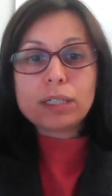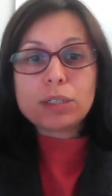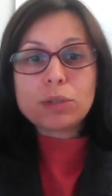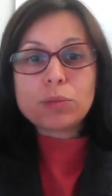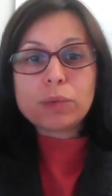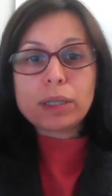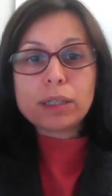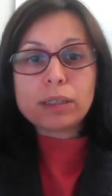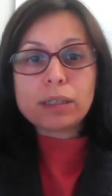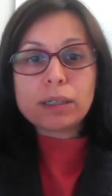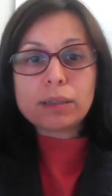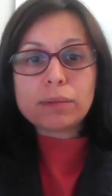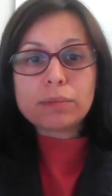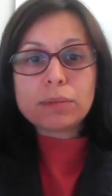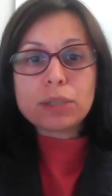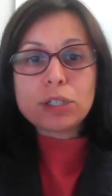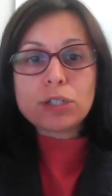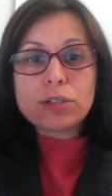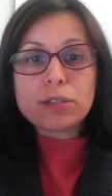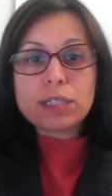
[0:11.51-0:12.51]

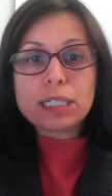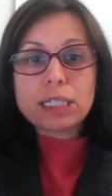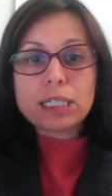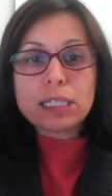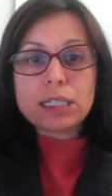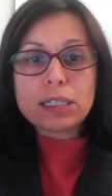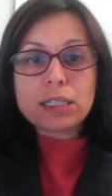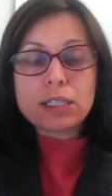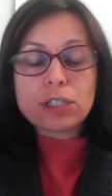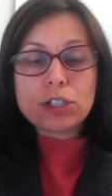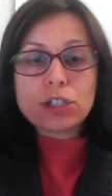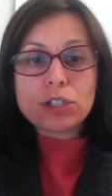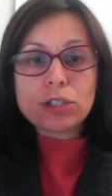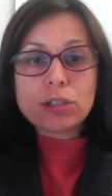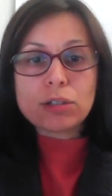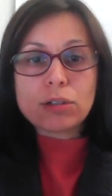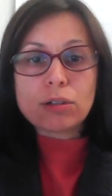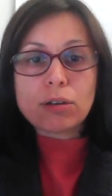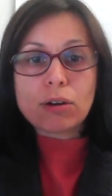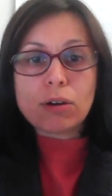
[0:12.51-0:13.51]
welcome to this
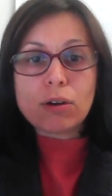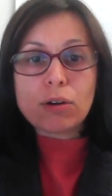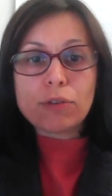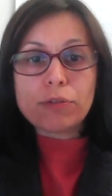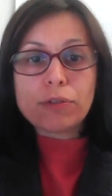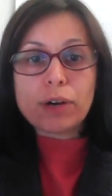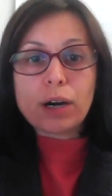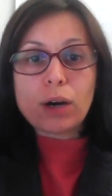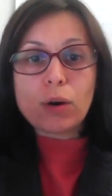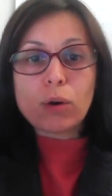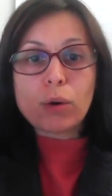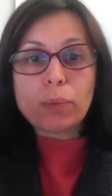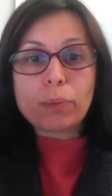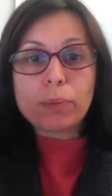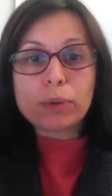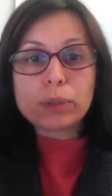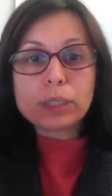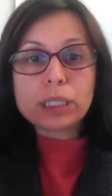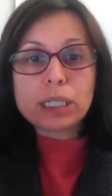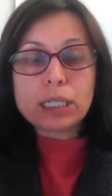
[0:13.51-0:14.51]
edition of
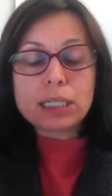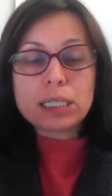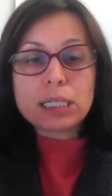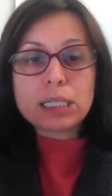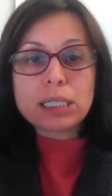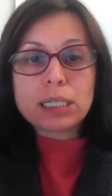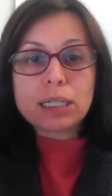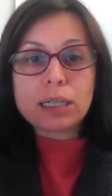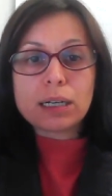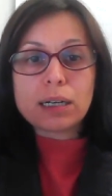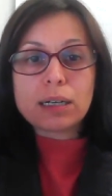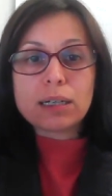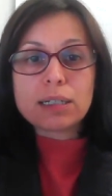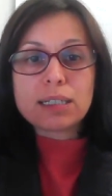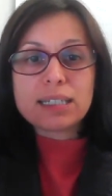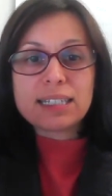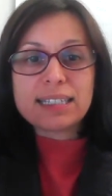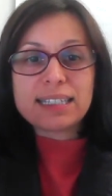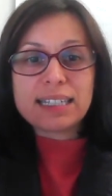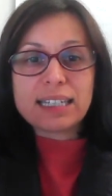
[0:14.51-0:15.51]
our podcast,
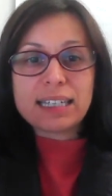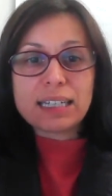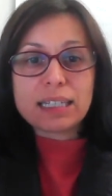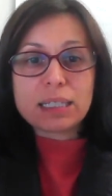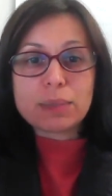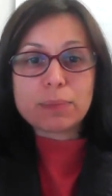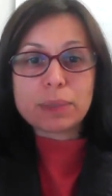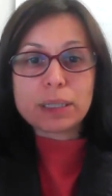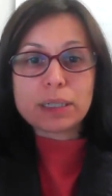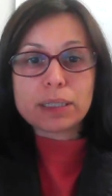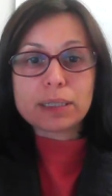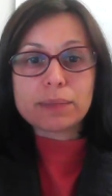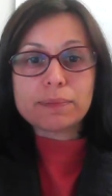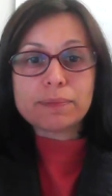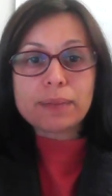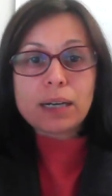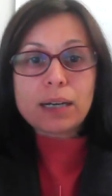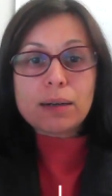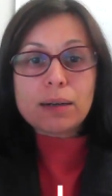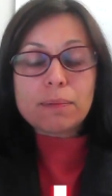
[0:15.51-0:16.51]
Ask the Expert.
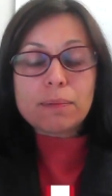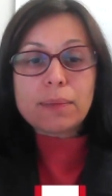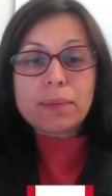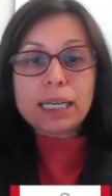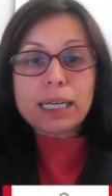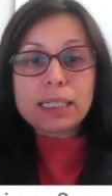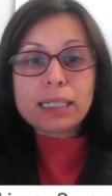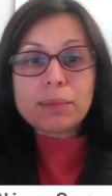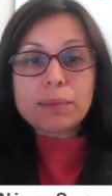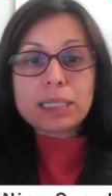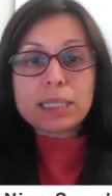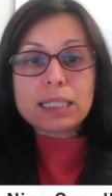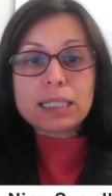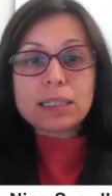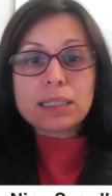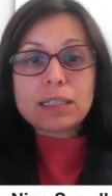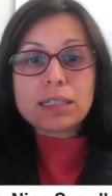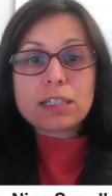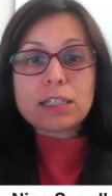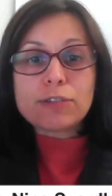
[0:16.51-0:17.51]
My name is
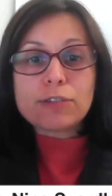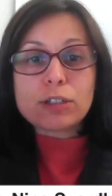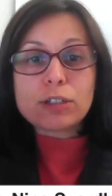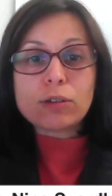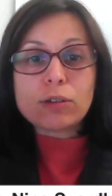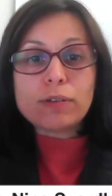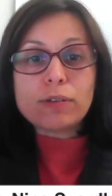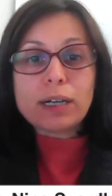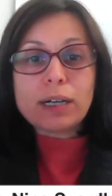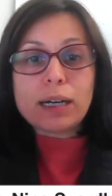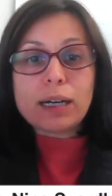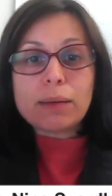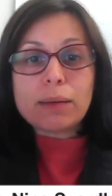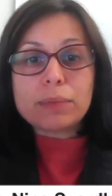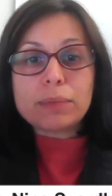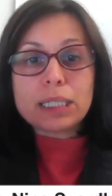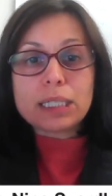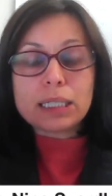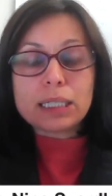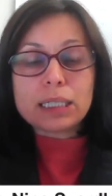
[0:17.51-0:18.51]
Nina Sverdlova. I
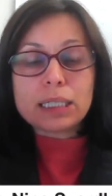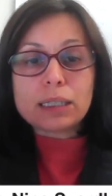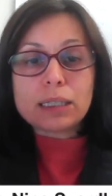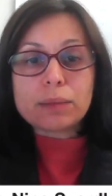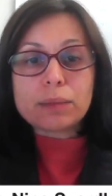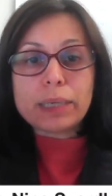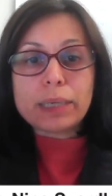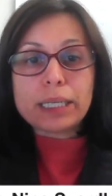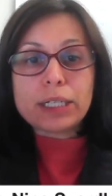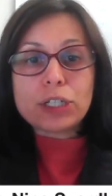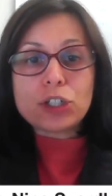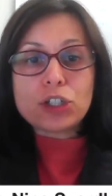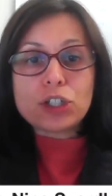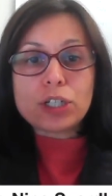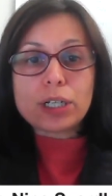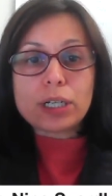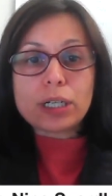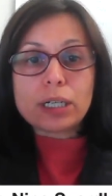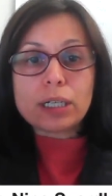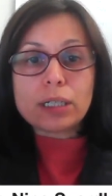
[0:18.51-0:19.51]
am Technical
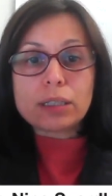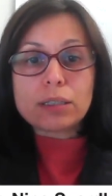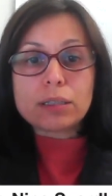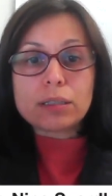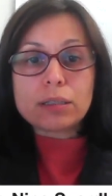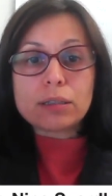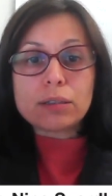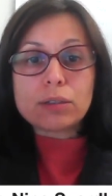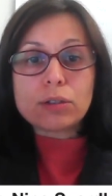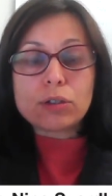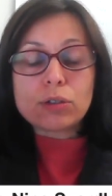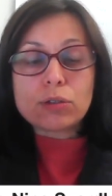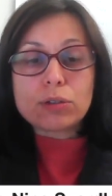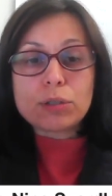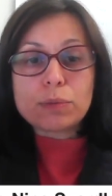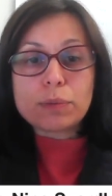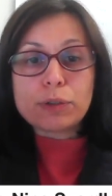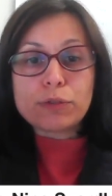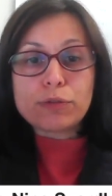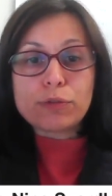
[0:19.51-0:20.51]
Manager at
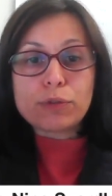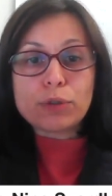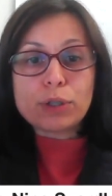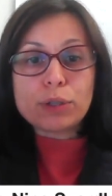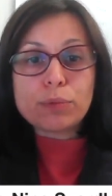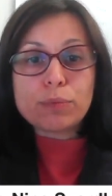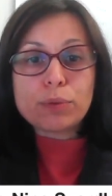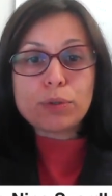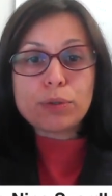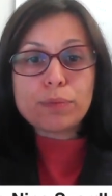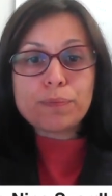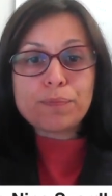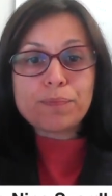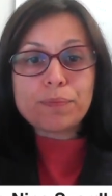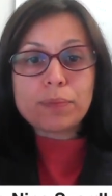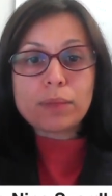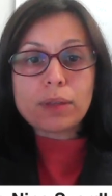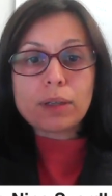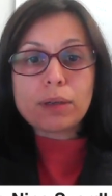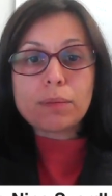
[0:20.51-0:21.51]
Crosby Feubo,
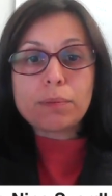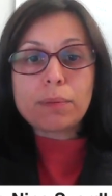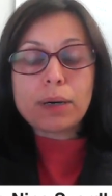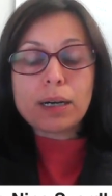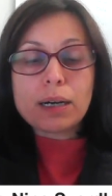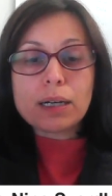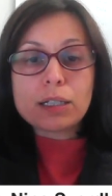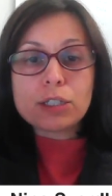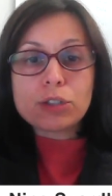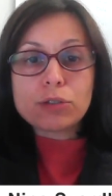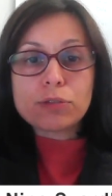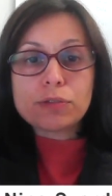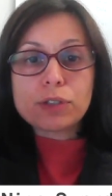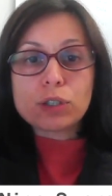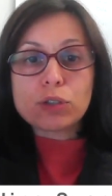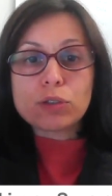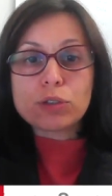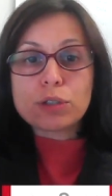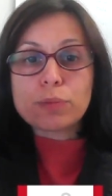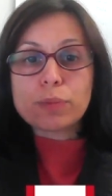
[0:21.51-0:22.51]
part of
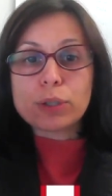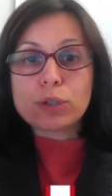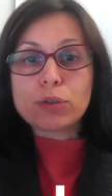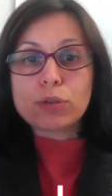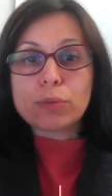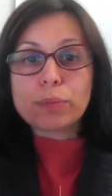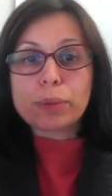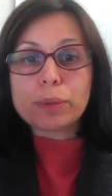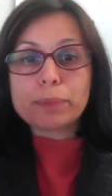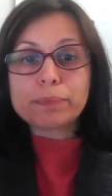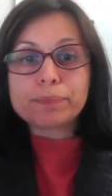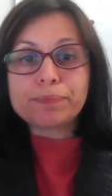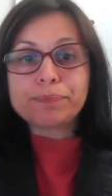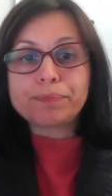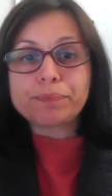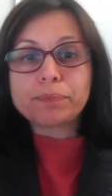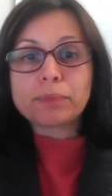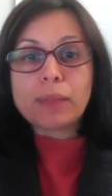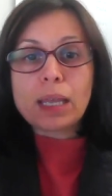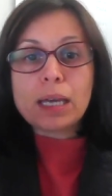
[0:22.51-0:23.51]
the Crosby Group.
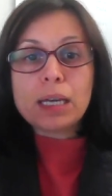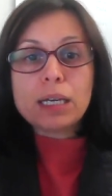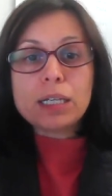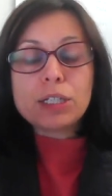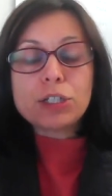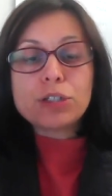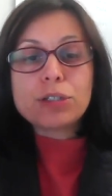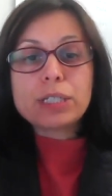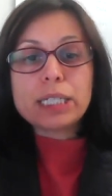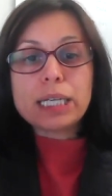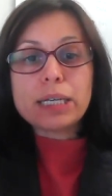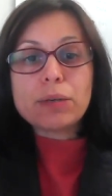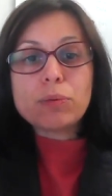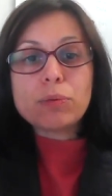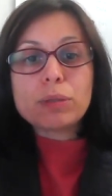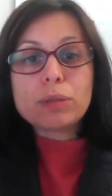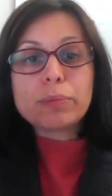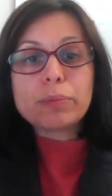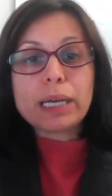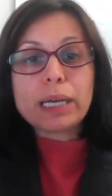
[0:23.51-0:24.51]

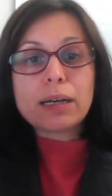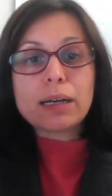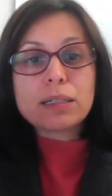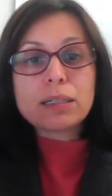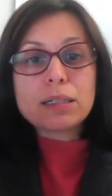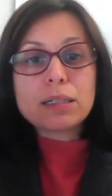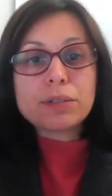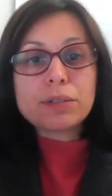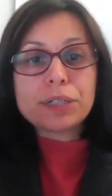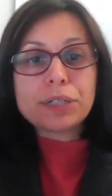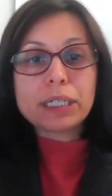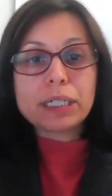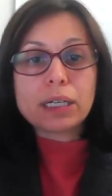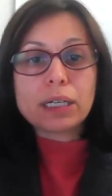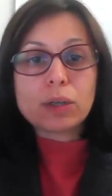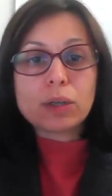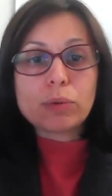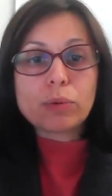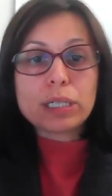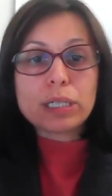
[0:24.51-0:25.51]
Today we'll be
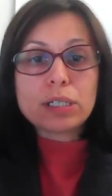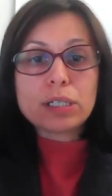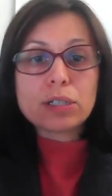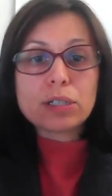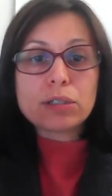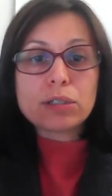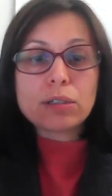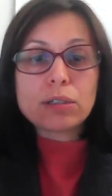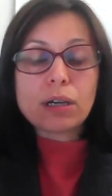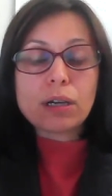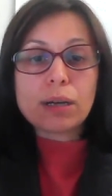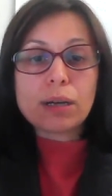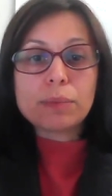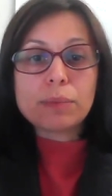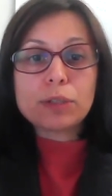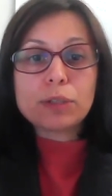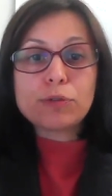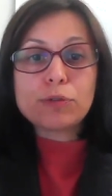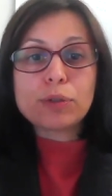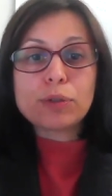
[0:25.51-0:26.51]
answering a question
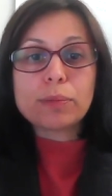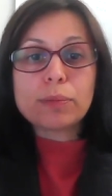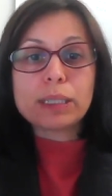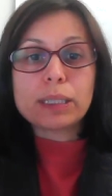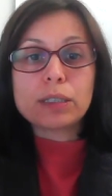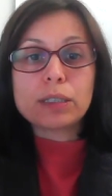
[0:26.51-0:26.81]
coming from an